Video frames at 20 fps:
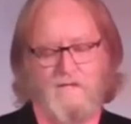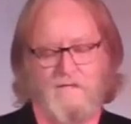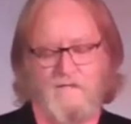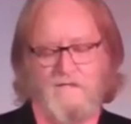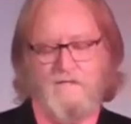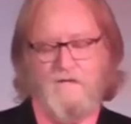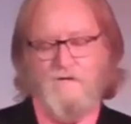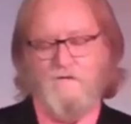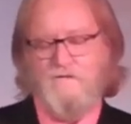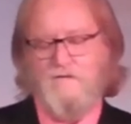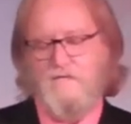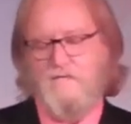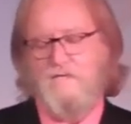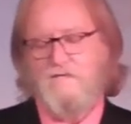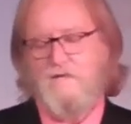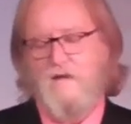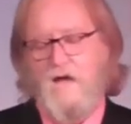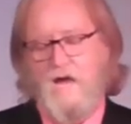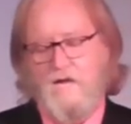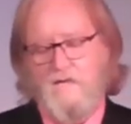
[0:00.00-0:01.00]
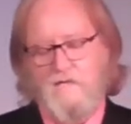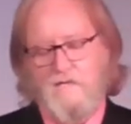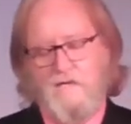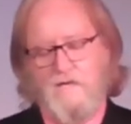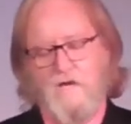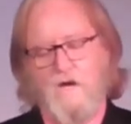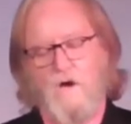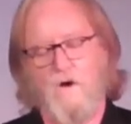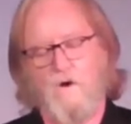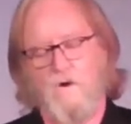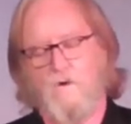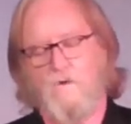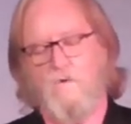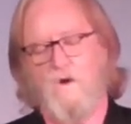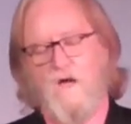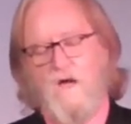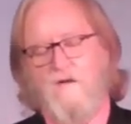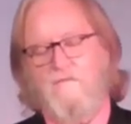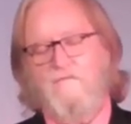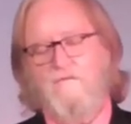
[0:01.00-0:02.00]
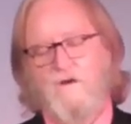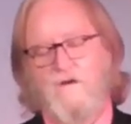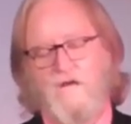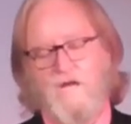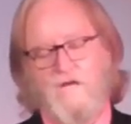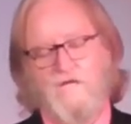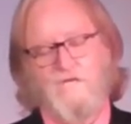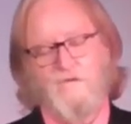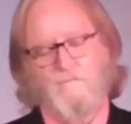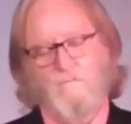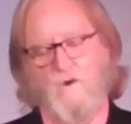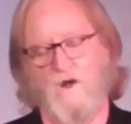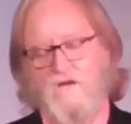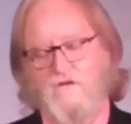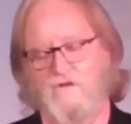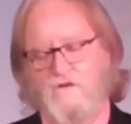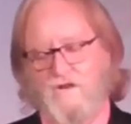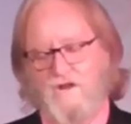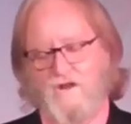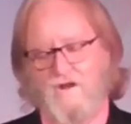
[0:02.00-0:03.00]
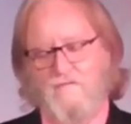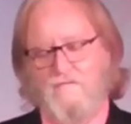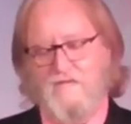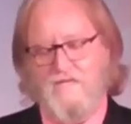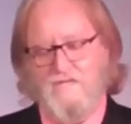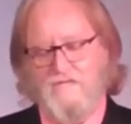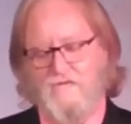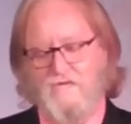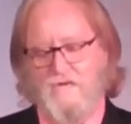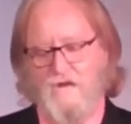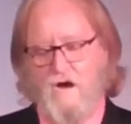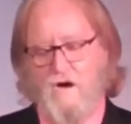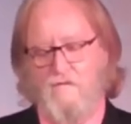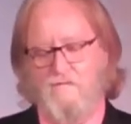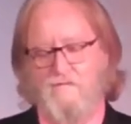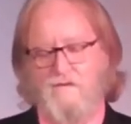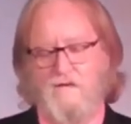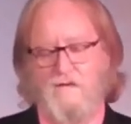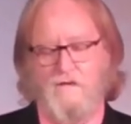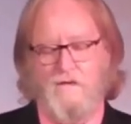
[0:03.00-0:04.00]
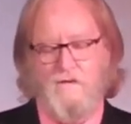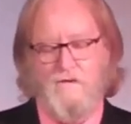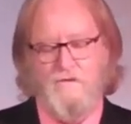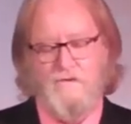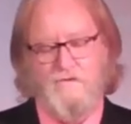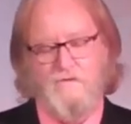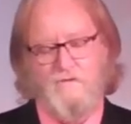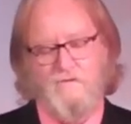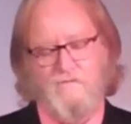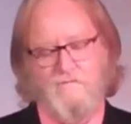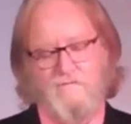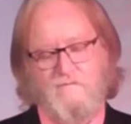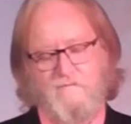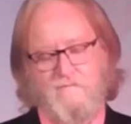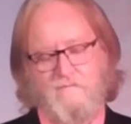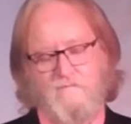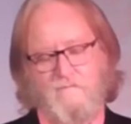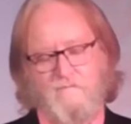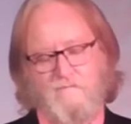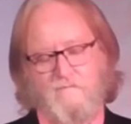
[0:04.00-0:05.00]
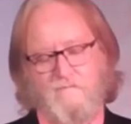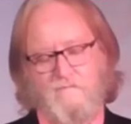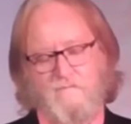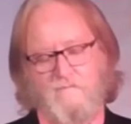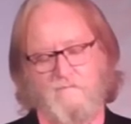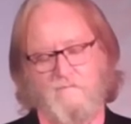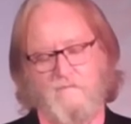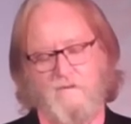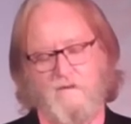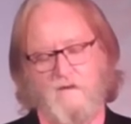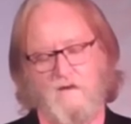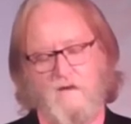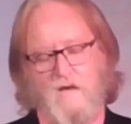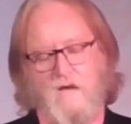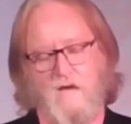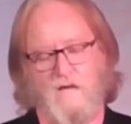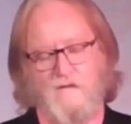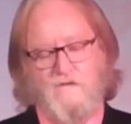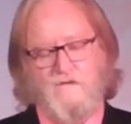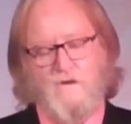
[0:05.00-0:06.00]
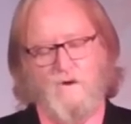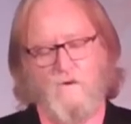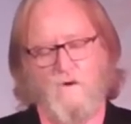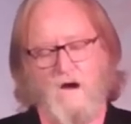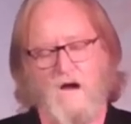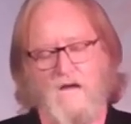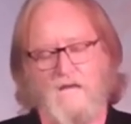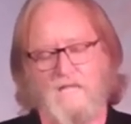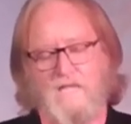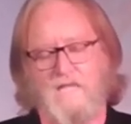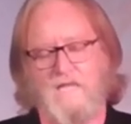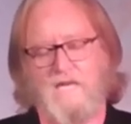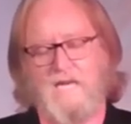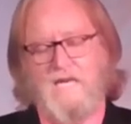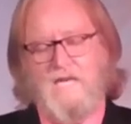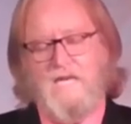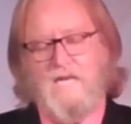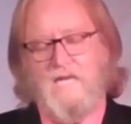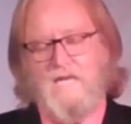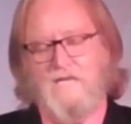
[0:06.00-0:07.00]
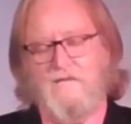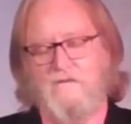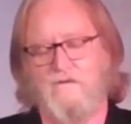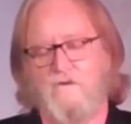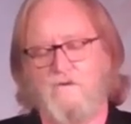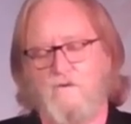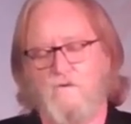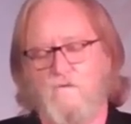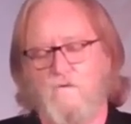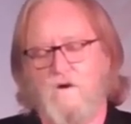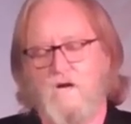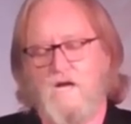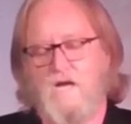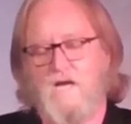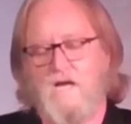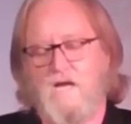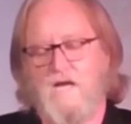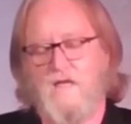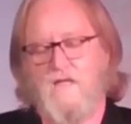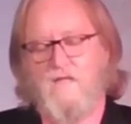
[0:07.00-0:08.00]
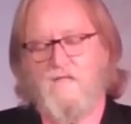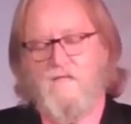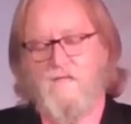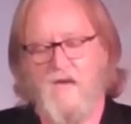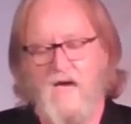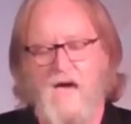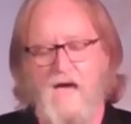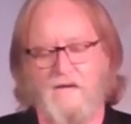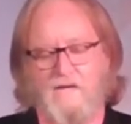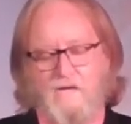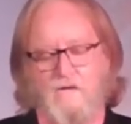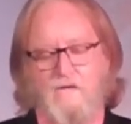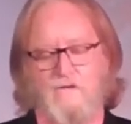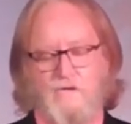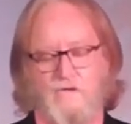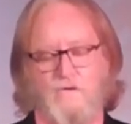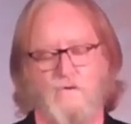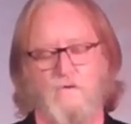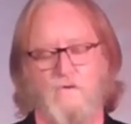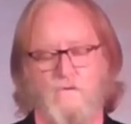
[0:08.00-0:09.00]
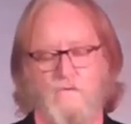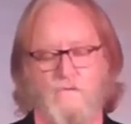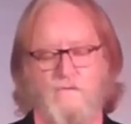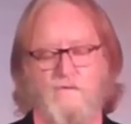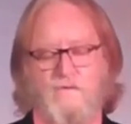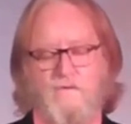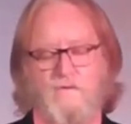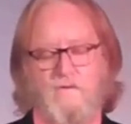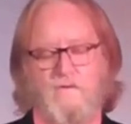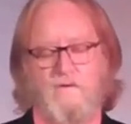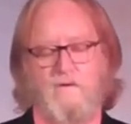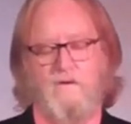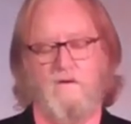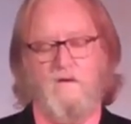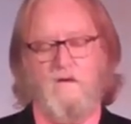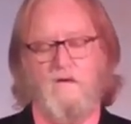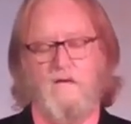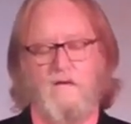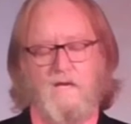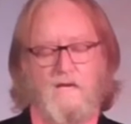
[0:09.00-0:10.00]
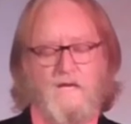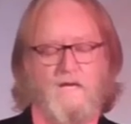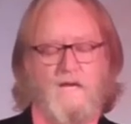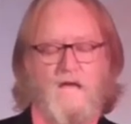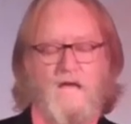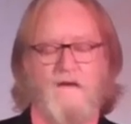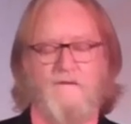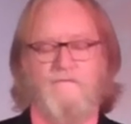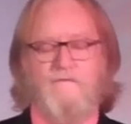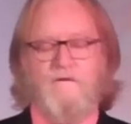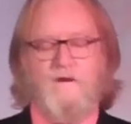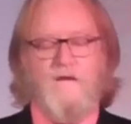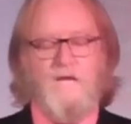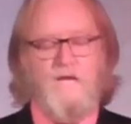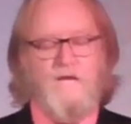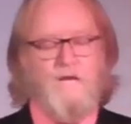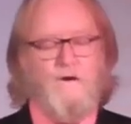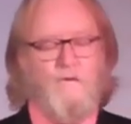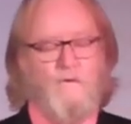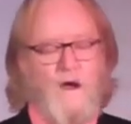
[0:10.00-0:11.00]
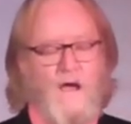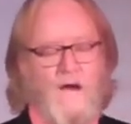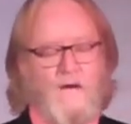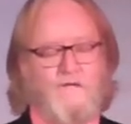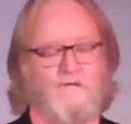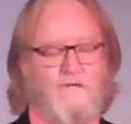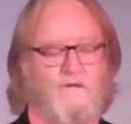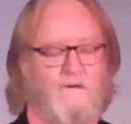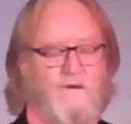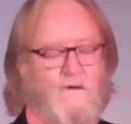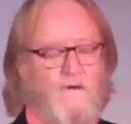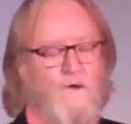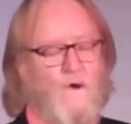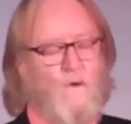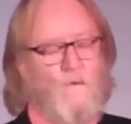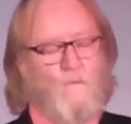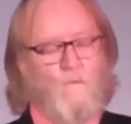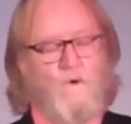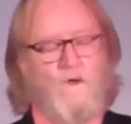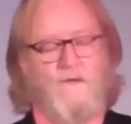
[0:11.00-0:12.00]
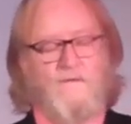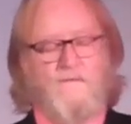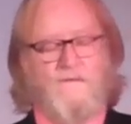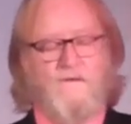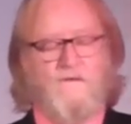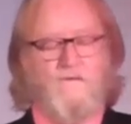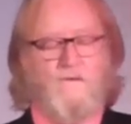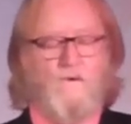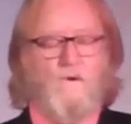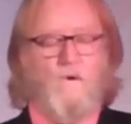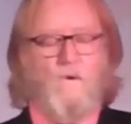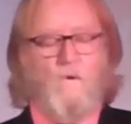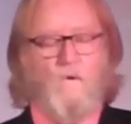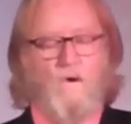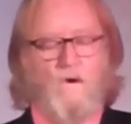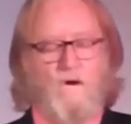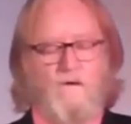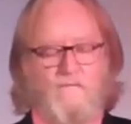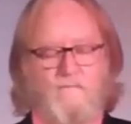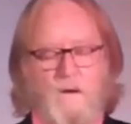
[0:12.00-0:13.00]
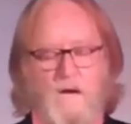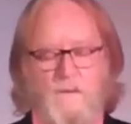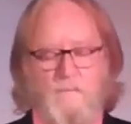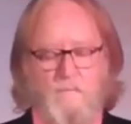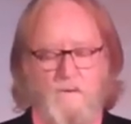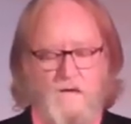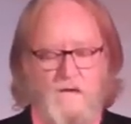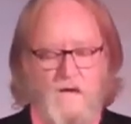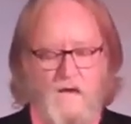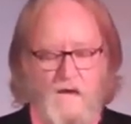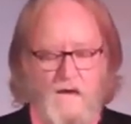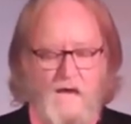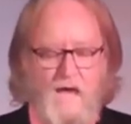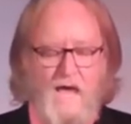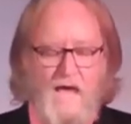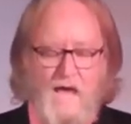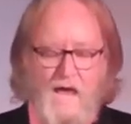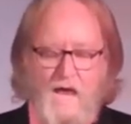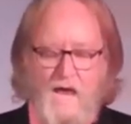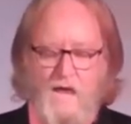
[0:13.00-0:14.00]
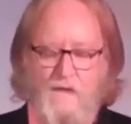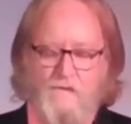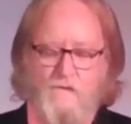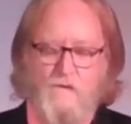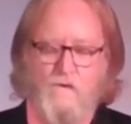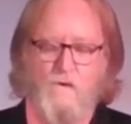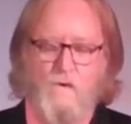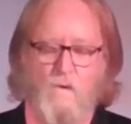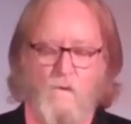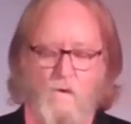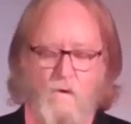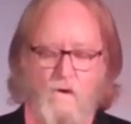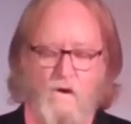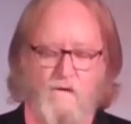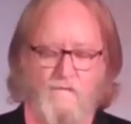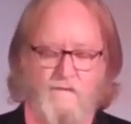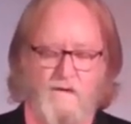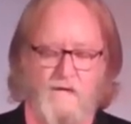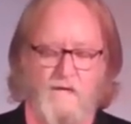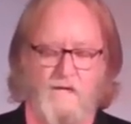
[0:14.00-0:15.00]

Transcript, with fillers: that knows exactly who every expression of itself is. And so I lean into that truth in every interaction with the core of my being and the core of